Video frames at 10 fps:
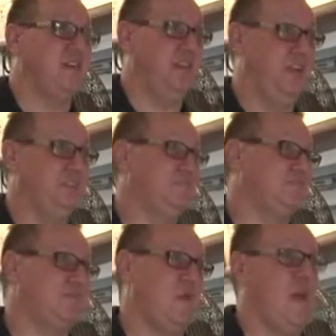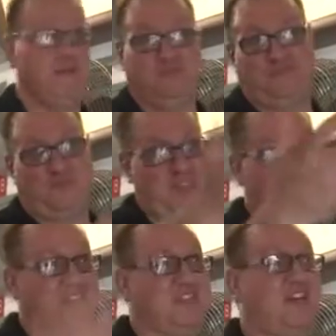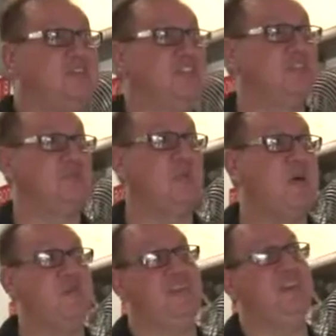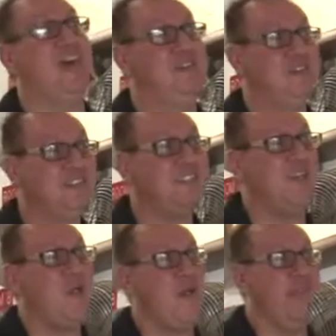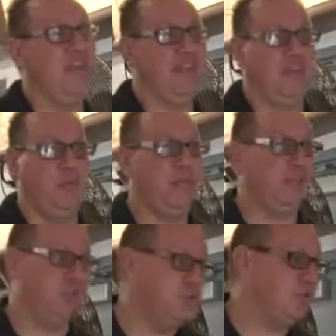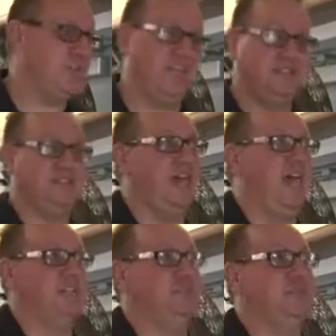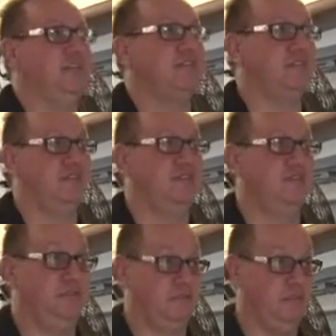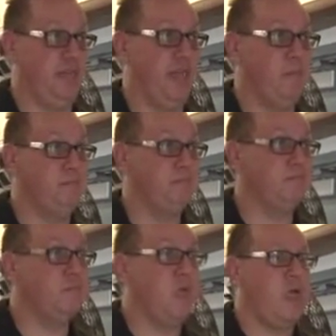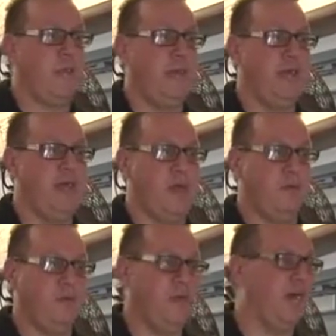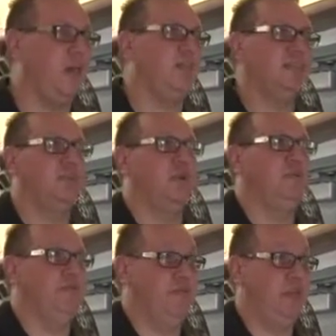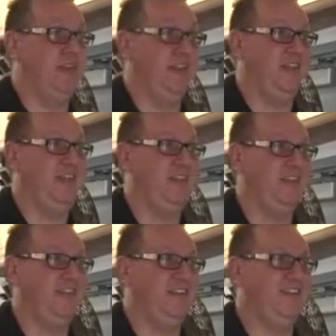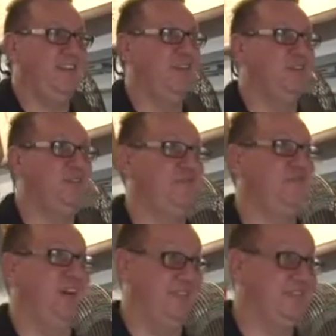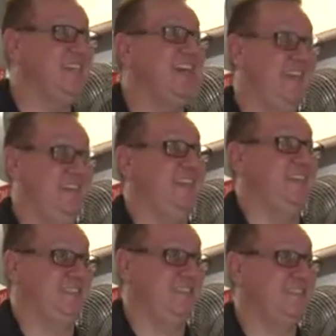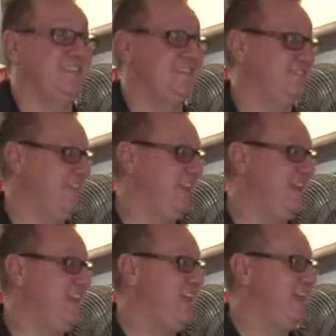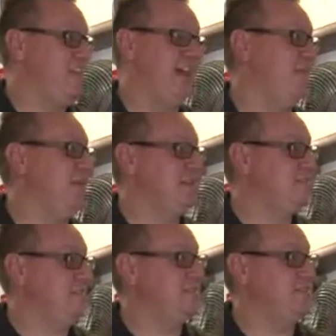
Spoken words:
man, I have this conversation with my wife all the time. Like we can do things to actually protect ourselves, right? But not all of us want to be reminded of the terror that exists, right? I mean, it's